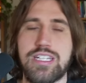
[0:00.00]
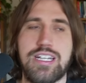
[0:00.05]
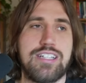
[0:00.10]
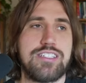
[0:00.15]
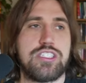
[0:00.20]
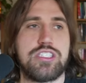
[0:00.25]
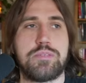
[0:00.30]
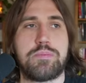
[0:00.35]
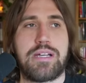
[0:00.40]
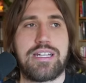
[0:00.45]
not
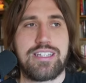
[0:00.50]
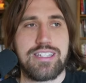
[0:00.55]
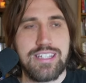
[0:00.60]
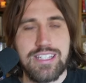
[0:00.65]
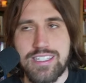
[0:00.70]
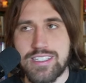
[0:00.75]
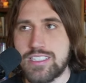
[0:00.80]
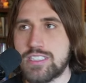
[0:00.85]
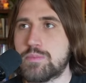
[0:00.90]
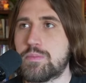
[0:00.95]
just by the
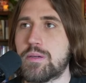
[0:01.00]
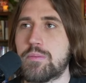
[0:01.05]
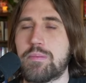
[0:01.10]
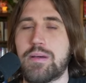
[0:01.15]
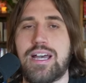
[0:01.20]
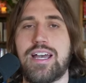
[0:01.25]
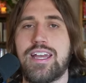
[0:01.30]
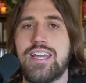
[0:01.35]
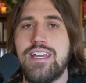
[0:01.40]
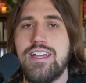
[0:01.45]
kids, but
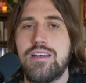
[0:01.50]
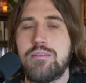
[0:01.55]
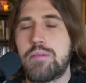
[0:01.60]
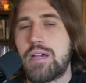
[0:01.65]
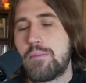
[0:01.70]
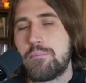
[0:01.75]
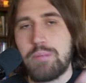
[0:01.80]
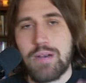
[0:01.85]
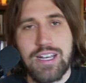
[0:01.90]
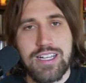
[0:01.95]
by
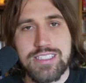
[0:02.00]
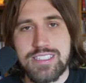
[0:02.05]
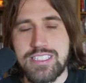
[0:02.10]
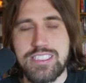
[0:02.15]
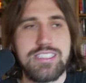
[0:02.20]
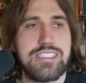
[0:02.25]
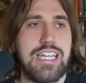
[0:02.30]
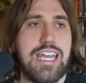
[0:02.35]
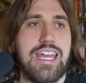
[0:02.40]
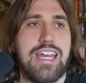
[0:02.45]
my
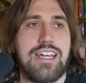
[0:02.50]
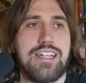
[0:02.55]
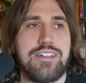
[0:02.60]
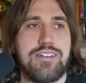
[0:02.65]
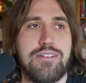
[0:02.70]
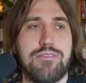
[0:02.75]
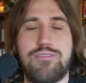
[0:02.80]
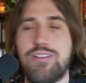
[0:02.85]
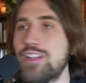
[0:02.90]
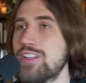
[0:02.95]
bosses and
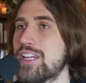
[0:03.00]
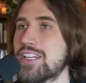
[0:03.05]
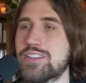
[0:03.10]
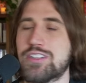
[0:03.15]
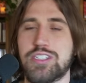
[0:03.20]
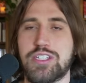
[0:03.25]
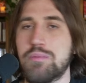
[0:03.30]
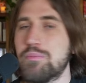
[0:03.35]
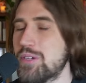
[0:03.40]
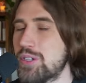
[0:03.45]
felt like
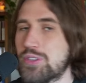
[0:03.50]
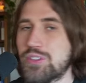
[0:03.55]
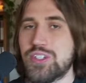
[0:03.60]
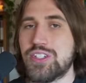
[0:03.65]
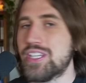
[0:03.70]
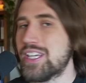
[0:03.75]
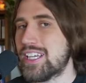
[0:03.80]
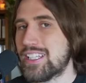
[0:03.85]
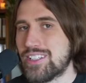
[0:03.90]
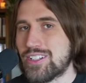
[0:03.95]
the
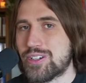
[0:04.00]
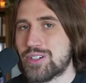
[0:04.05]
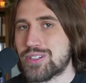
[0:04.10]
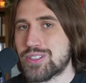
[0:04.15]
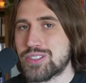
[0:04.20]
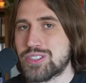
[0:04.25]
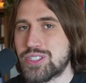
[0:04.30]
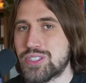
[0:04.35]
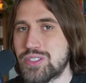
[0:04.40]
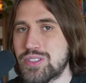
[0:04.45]
community at
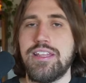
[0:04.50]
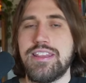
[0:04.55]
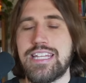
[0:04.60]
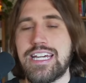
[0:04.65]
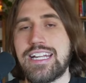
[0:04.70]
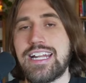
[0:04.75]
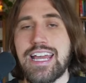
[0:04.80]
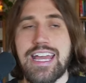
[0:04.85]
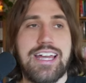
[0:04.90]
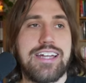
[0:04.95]
large
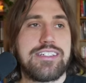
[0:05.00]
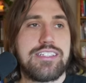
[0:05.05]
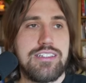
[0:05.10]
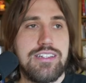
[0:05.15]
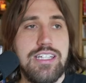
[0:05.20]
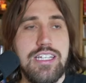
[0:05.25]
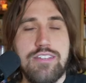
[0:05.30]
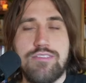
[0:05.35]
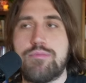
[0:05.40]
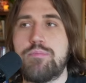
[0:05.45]
that I had to
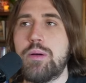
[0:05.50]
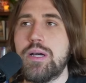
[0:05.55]
leave.